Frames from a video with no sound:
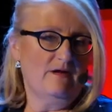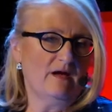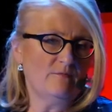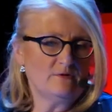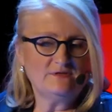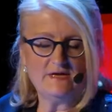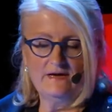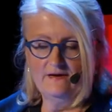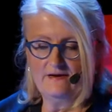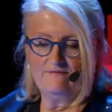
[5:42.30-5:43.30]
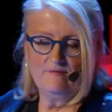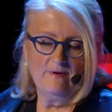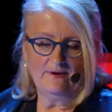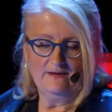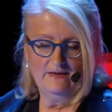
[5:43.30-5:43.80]
I would say that
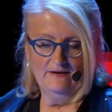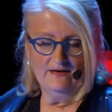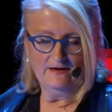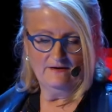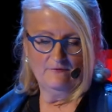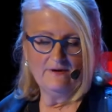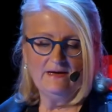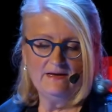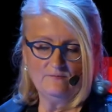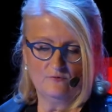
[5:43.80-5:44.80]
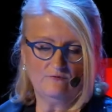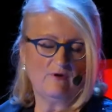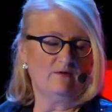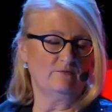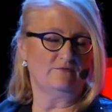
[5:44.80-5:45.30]
everybody in here really would
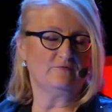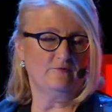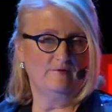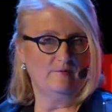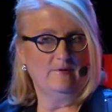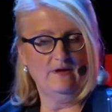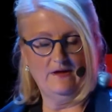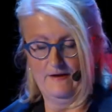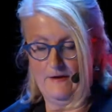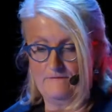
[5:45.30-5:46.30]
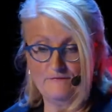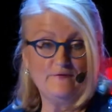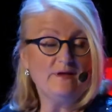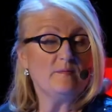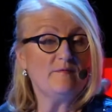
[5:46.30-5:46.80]
route for
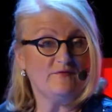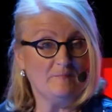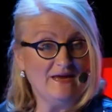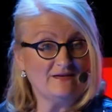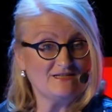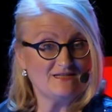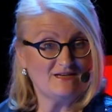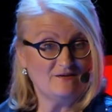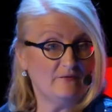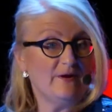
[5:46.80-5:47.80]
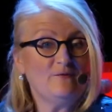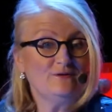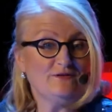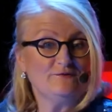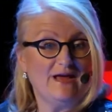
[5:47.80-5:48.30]
freedom of speech. We
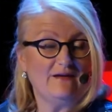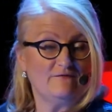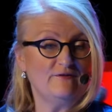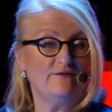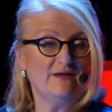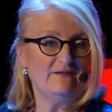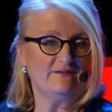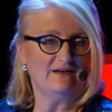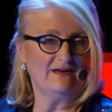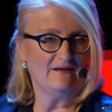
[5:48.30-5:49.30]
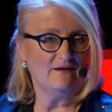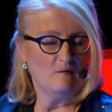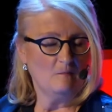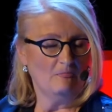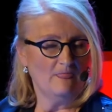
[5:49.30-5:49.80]
all do that very easily.
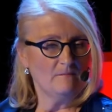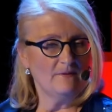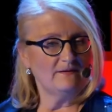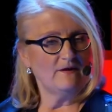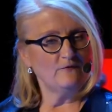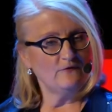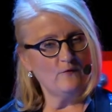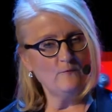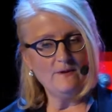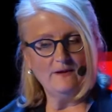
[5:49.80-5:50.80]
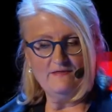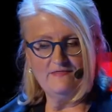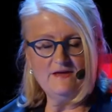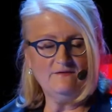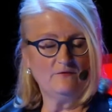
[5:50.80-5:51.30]
But there are so many
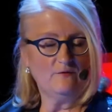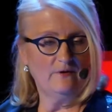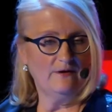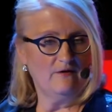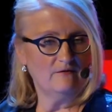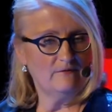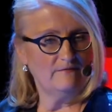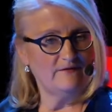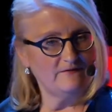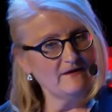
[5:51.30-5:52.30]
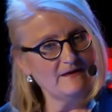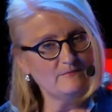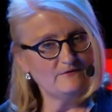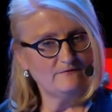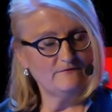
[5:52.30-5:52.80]
things going on where we
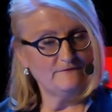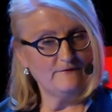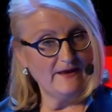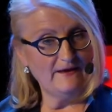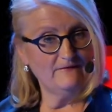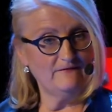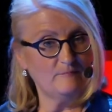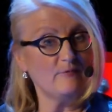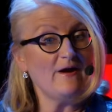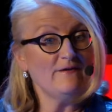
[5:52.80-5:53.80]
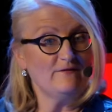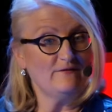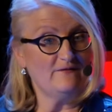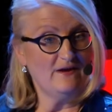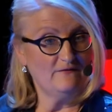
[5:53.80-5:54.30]
seem to forget the
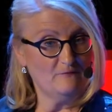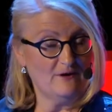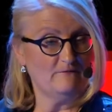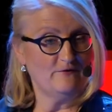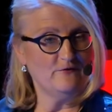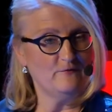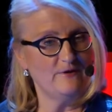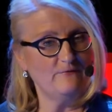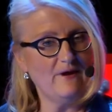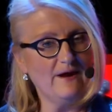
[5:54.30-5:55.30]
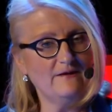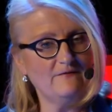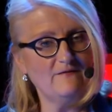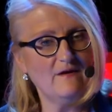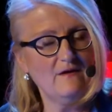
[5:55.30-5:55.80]
privacy as one of the human
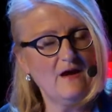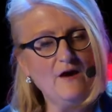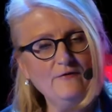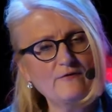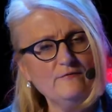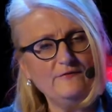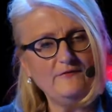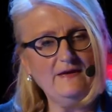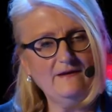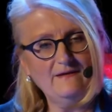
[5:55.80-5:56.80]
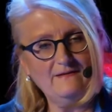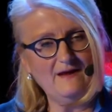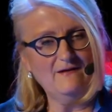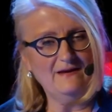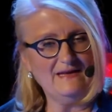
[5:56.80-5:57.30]
rights. How do you see that
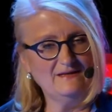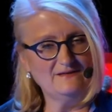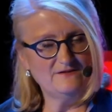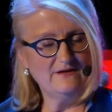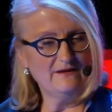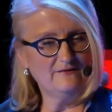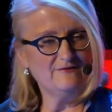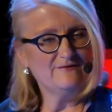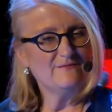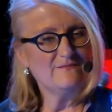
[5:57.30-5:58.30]
they are linked together?